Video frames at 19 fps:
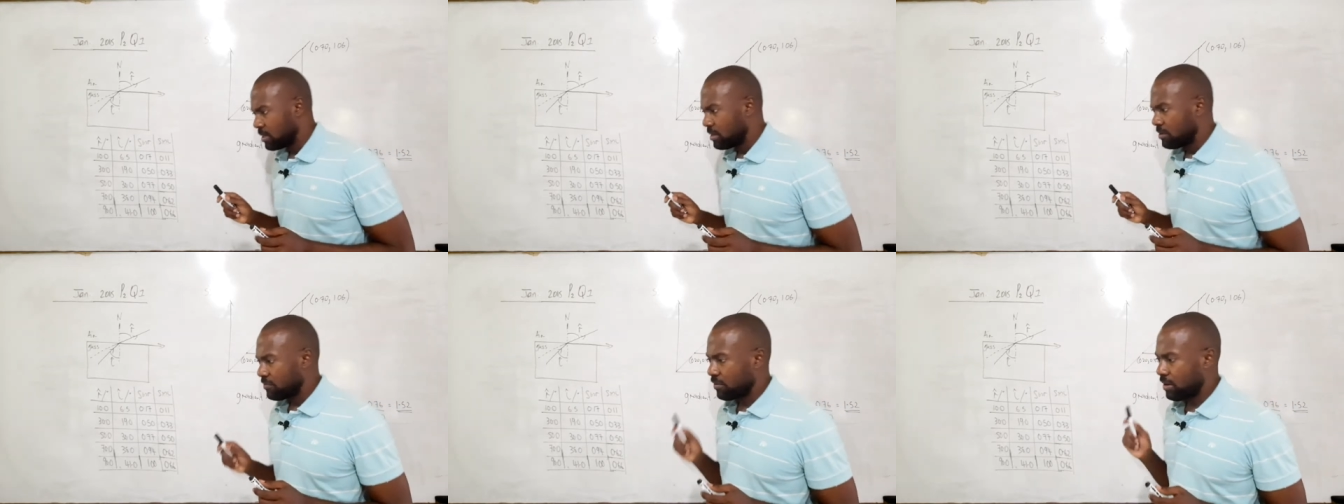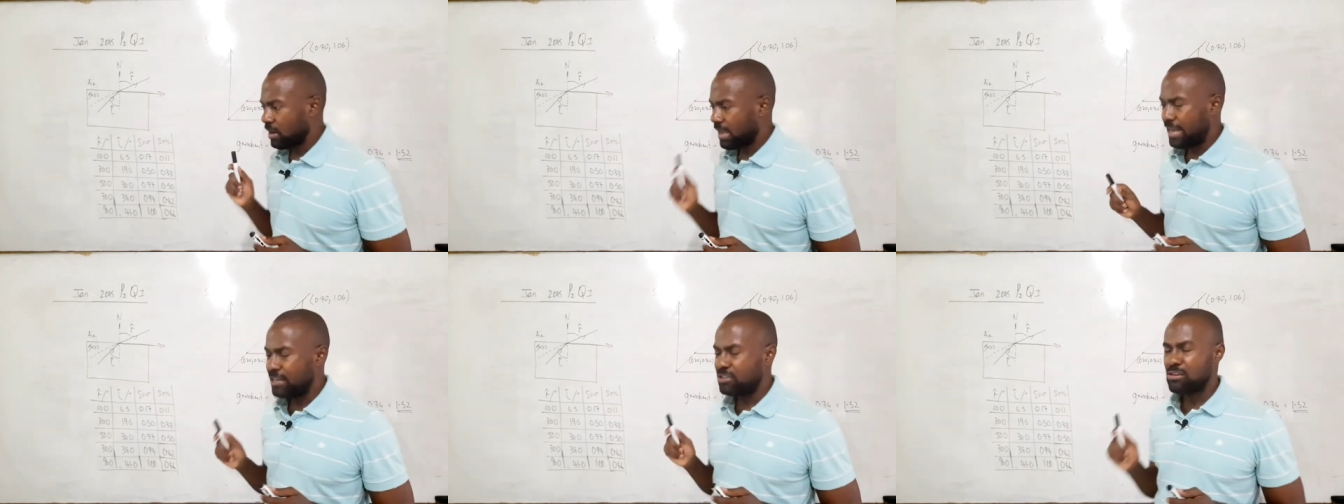for
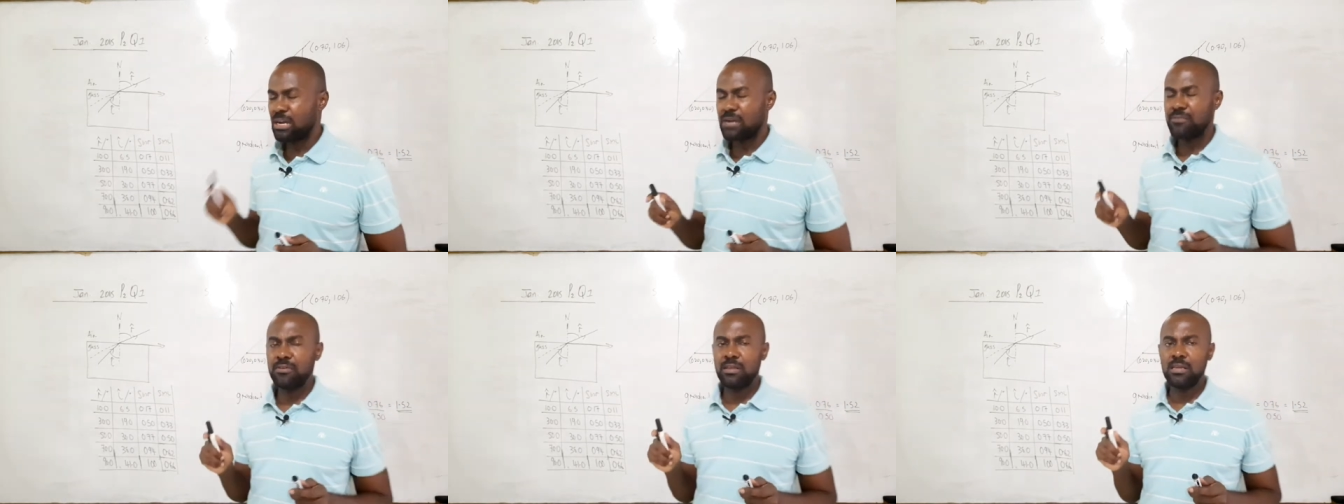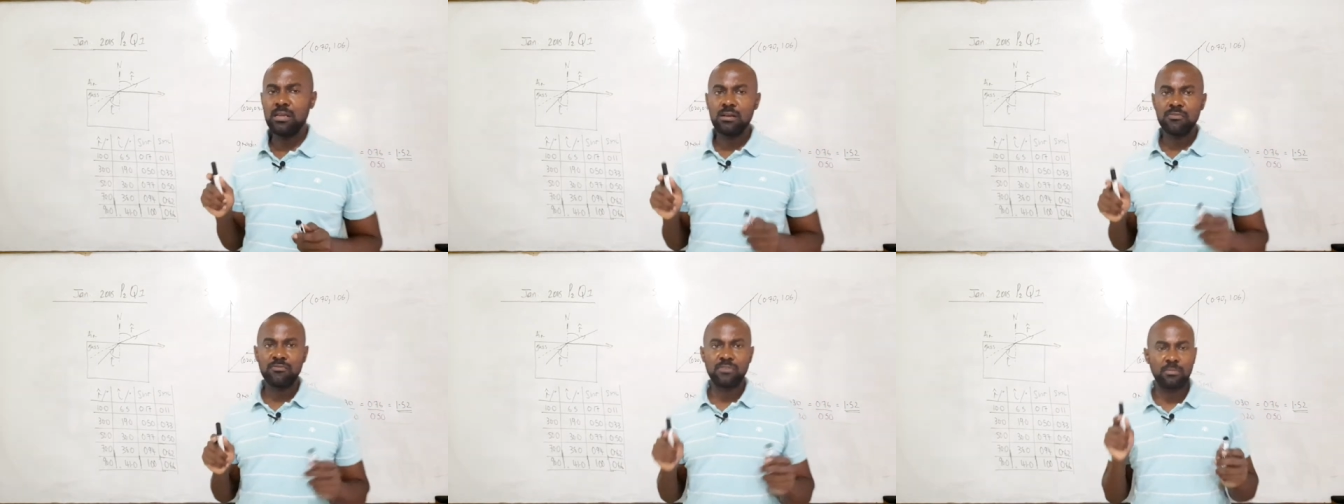light
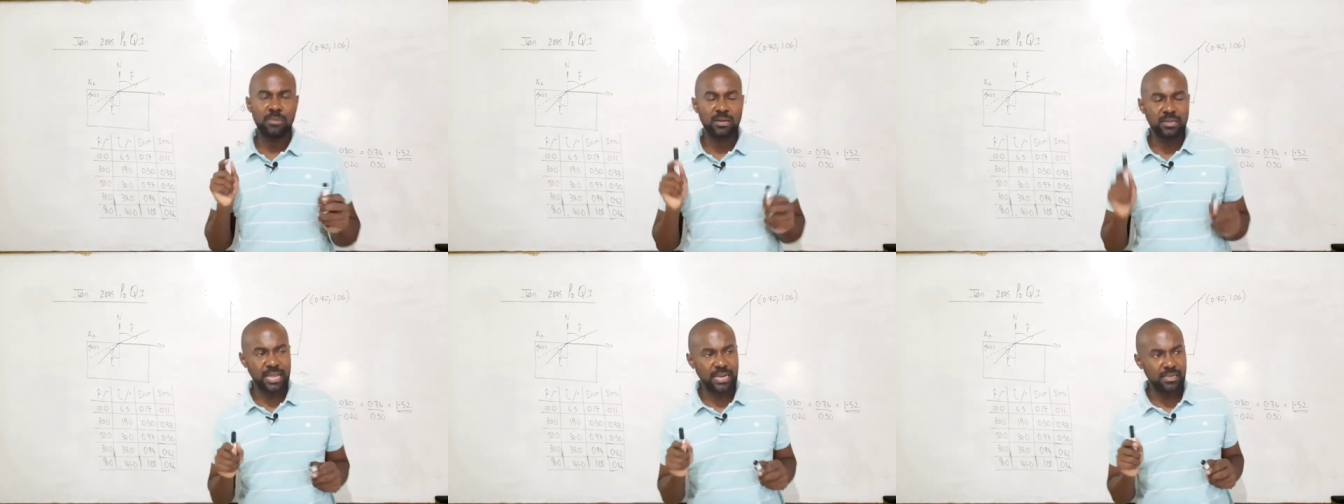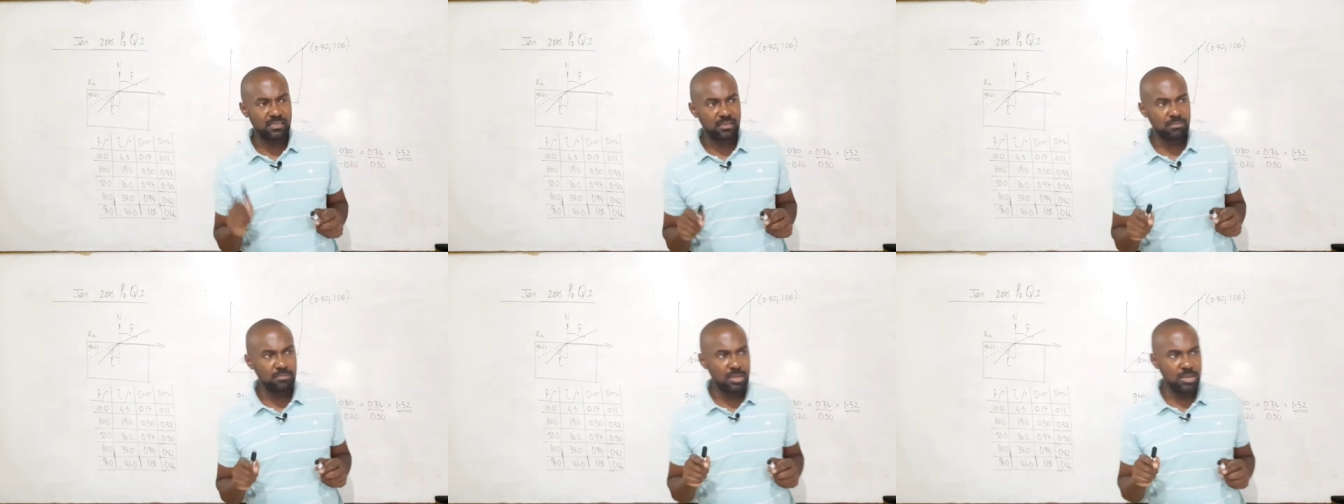traveling from a
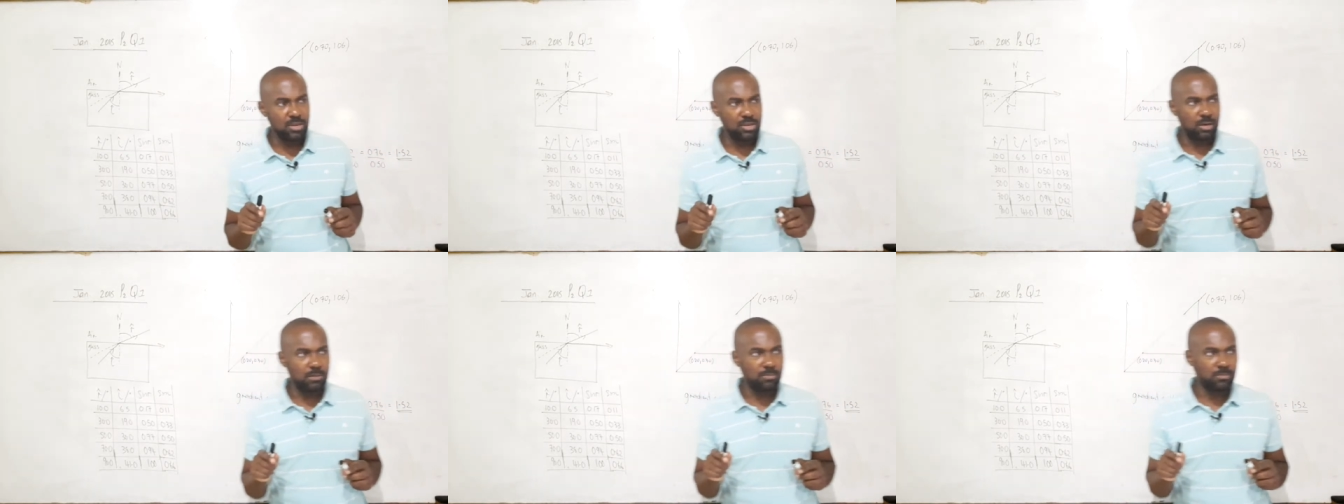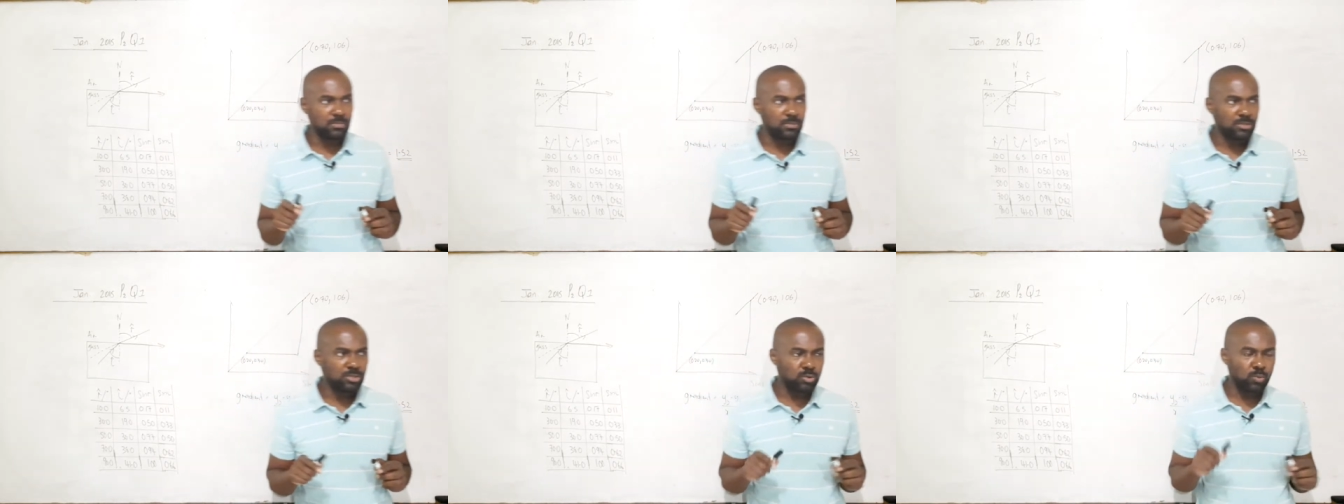denser medium
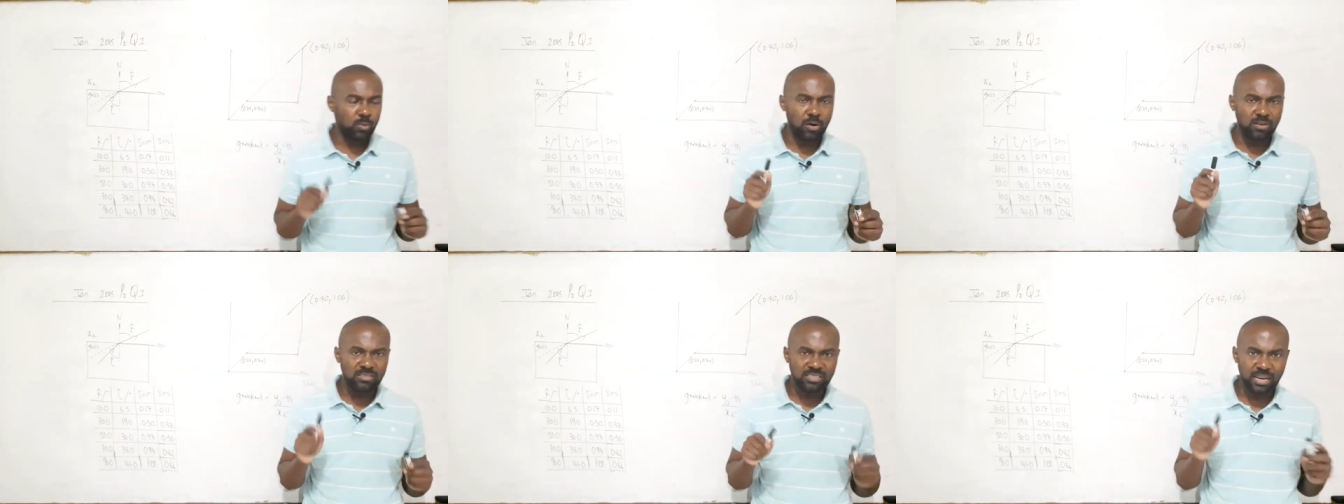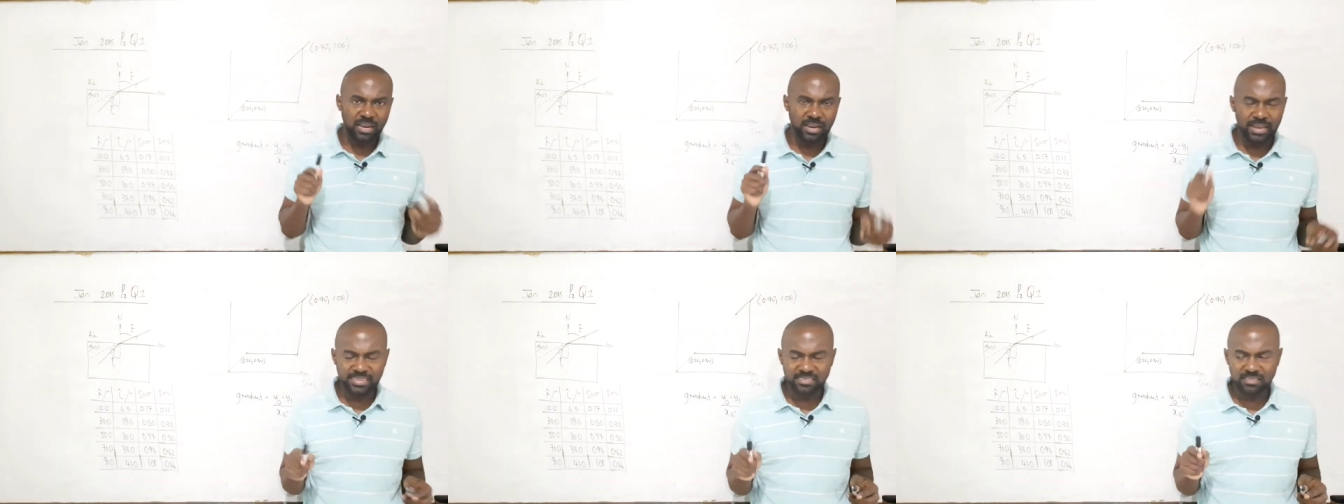towards a
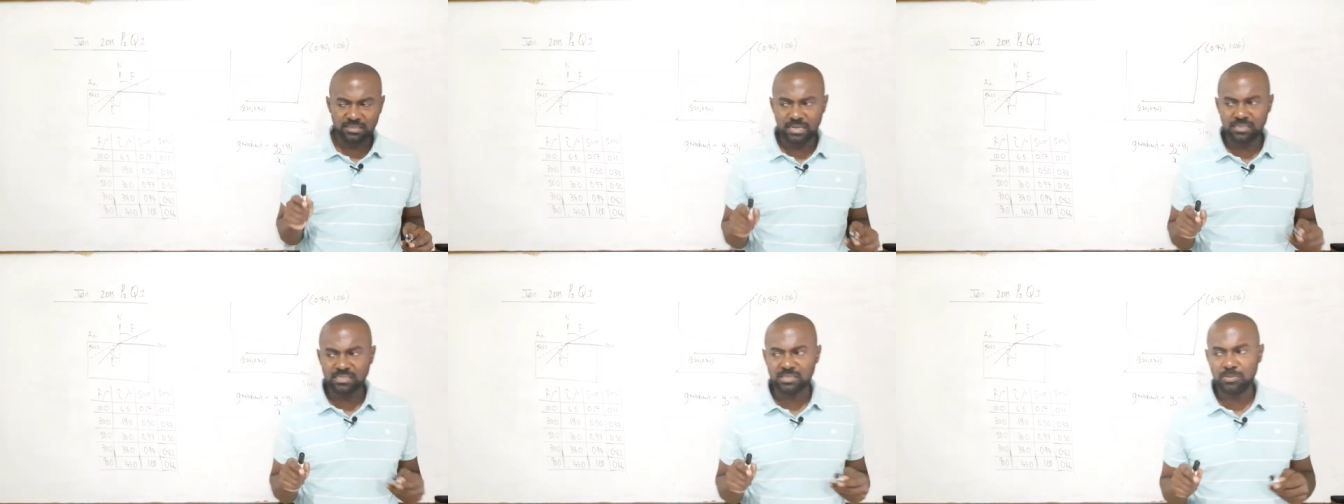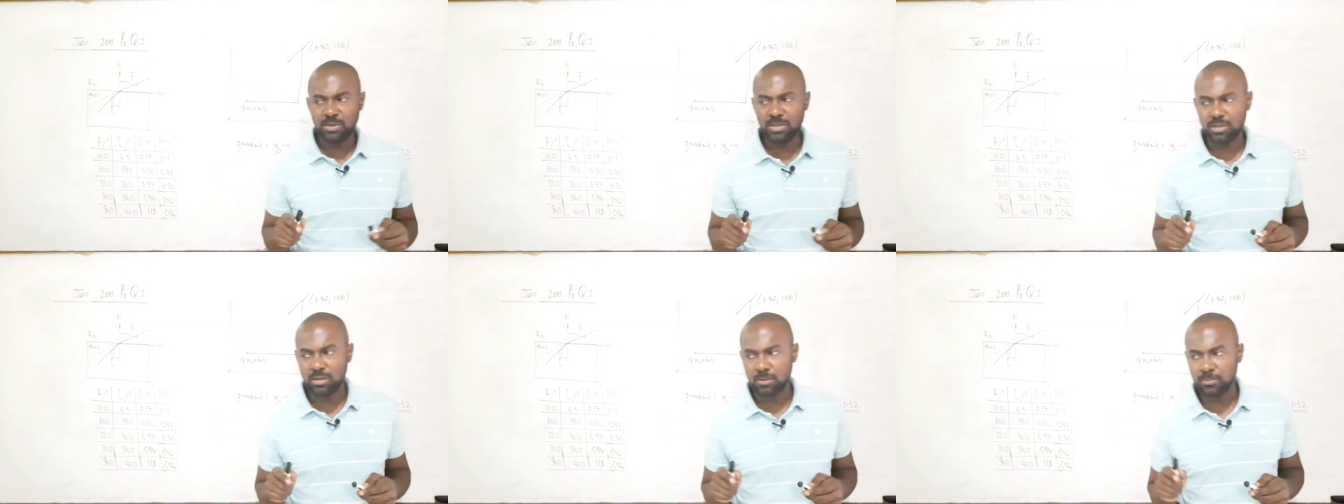less dense
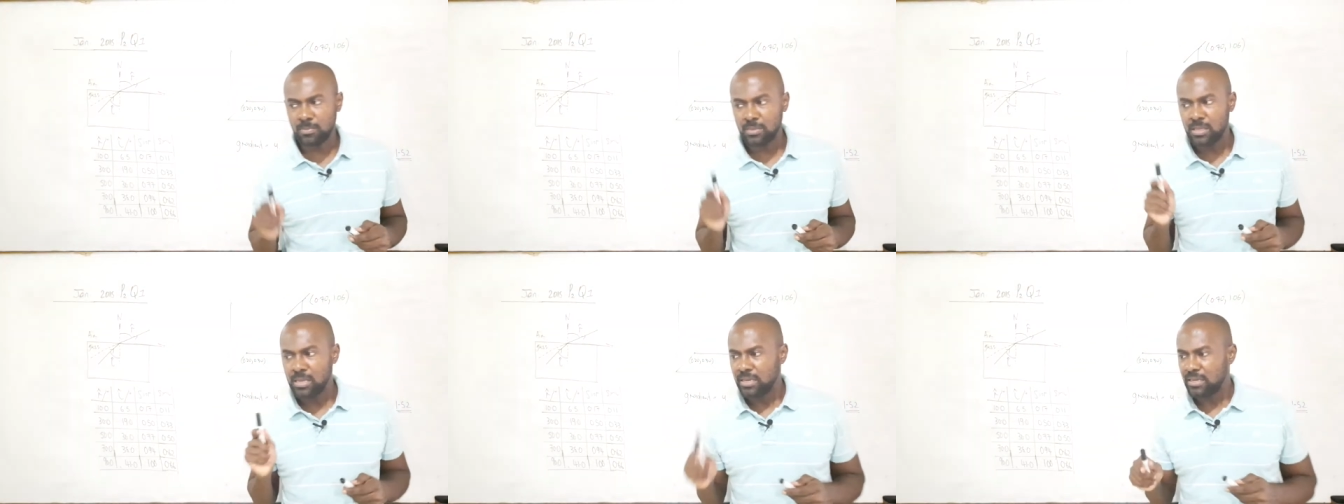medium